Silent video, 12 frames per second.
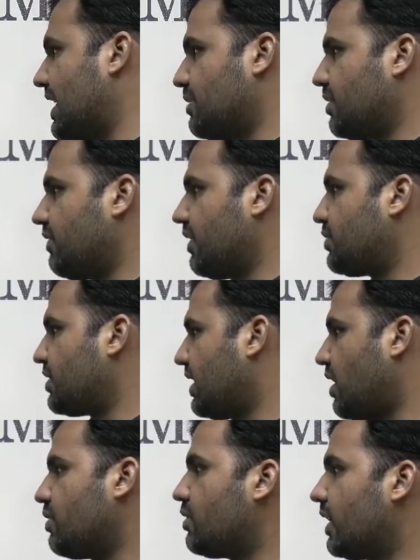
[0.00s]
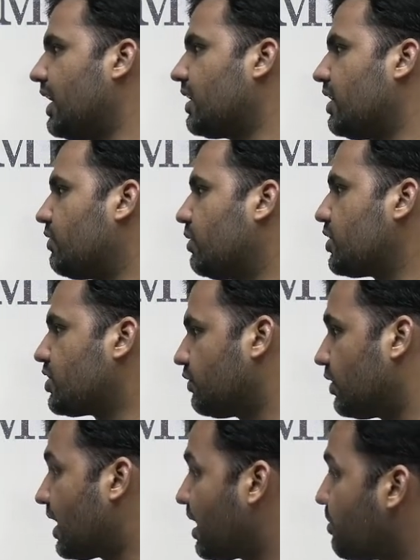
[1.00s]
As per the website, I could not get the information
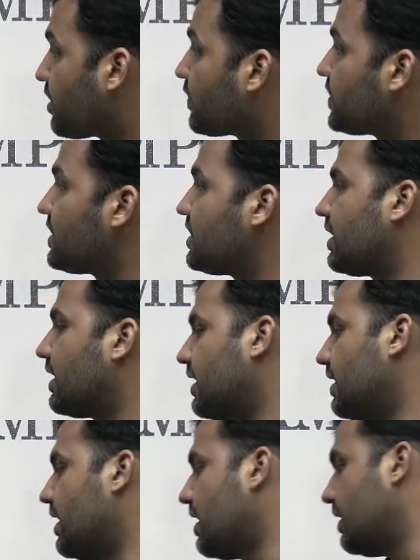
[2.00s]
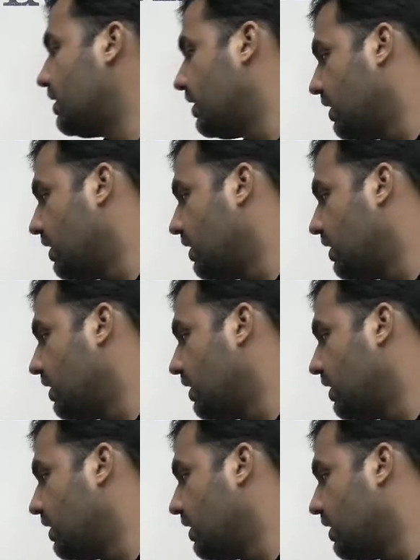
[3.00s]
for the number of seats in Kakinada.